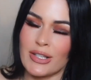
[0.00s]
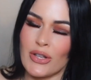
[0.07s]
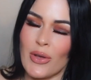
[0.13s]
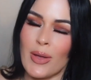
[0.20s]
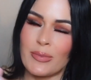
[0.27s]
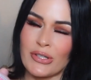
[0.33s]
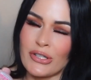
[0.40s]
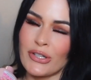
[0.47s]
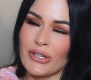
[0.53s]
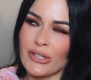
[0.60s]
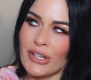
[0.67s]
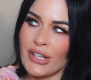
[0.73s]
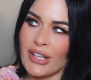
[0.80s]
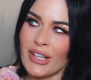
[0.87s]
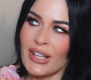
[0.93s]
So I'm
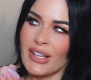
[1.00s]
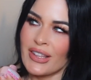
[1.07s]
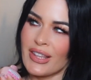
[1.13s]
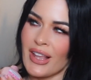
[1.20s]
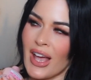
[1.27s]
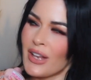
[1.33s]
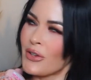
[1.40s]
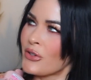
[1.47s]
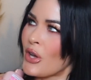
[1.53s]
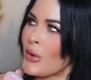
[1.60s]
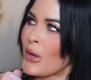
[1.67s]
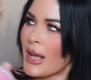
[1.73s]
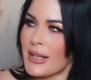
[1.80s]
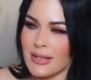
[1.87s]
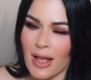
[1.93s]
sure, I don't know, guys.